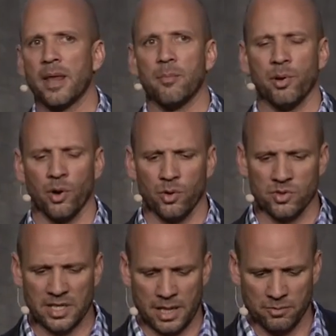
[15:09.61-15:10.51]

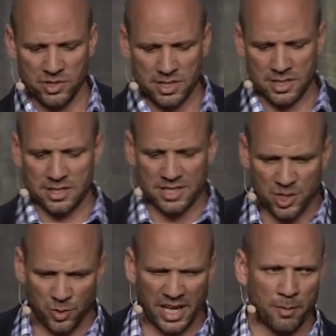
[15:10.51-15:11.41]
pose, and I'm just
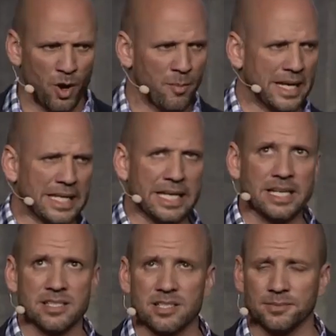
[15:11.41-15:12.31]
situating, I'm on my
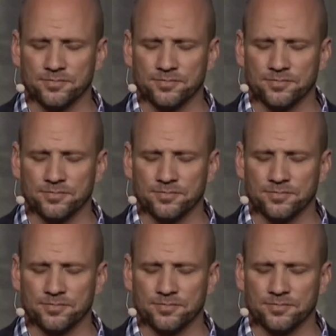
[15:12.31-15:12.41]
knees,